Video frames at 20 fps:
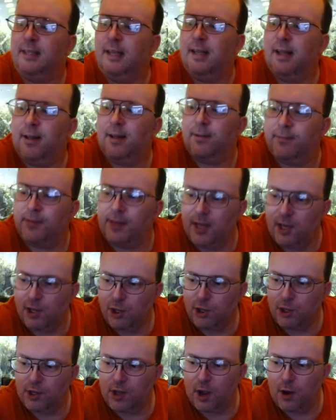Yeah,
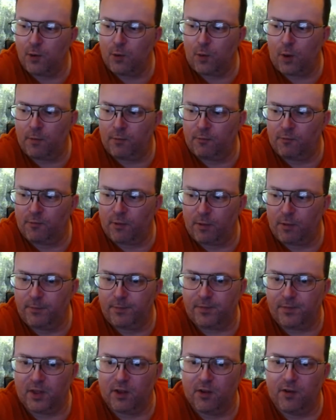things you don't want
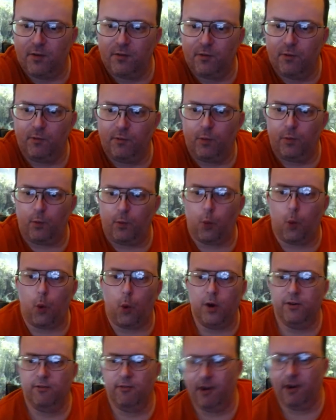wandering